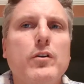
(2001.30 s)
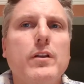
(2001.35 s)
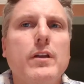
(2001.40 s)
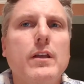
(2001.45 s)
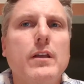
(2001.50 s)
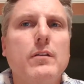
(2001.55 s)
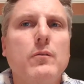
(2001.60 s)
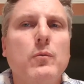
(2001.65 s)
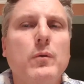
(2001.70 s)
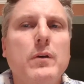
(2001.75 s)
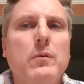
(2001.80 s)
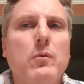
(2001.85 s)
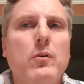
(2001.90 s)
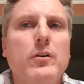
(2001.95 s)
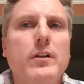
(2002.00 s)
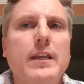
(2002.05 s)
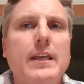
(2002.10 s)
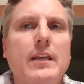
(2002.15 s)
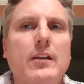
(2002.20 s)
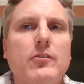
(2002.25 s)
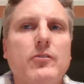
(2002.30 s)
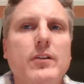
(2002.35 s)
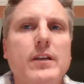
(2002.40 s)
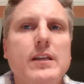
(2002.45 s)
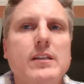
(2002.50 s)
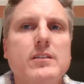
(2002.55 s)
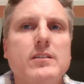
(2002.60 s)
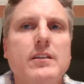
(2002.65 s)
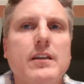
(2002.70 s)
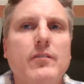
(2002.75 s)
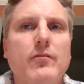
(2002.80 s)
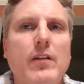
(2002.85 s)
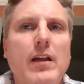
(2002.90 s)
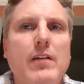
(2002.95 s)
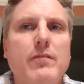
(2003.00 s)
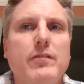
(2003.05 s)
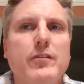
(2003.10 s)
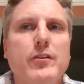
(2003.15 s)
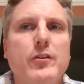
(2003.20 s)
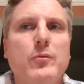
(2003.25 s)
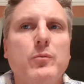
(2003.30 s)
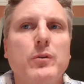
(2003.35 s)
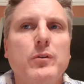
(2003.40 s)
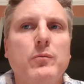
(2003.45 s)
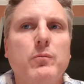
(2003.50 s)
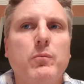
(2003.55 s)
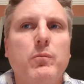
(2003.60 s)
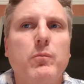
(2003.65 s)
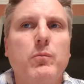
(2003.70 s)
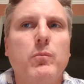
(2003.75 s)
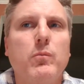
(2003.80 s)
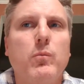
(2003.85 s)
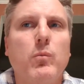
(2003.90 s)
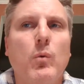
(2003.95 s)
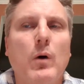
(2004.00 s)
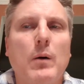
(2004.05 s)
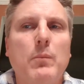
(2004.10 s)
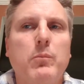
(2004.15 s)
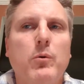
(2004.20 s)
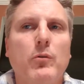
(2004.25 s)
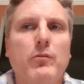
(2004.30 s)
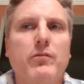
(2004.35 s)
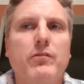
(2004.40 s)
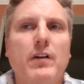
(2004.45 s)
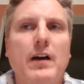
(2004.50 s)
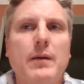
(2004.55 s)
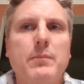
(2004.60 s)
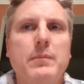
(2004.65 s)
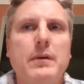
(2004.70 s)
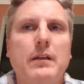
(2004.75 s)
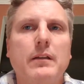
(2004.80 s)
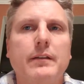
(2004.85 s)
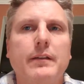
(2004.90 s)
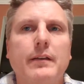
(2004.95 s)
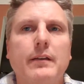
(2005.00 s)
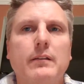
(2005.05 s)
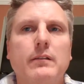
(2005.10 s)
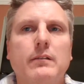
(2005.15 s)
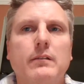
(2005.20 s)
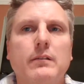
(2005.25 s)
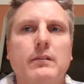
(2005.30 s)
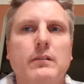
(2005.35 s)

to increase the revenue with 1.5 million.